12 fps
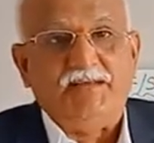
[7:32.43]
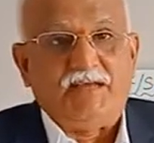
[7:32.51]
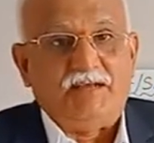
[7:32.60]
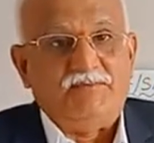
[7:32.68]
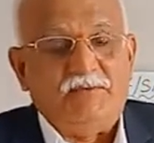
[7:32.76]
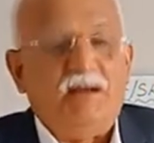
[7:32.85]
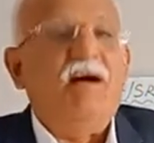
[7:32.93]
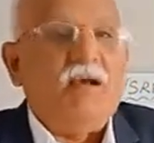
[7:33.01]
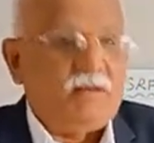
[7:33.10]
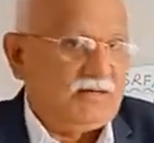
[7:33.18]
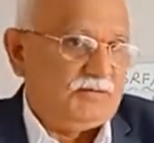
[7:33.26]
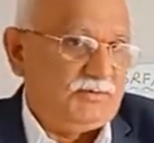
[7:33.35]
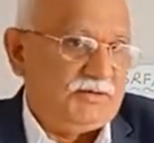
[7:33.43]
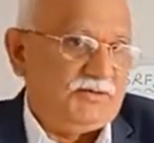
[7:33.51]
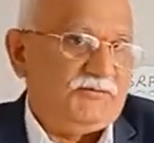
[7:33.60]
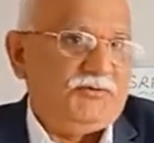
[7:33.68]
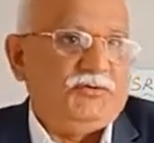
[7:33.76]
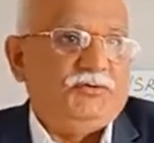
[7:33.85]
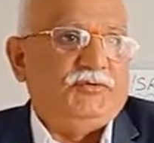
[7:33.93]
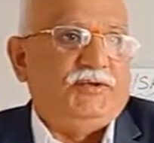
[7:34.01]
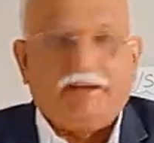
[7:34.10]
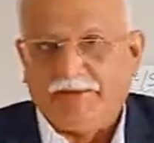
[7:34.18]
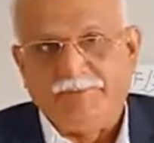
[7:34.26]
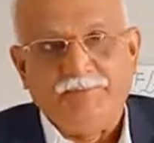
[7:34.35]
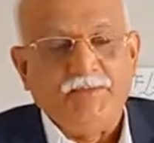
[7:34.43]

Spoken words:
thermal or thermal diffusivity,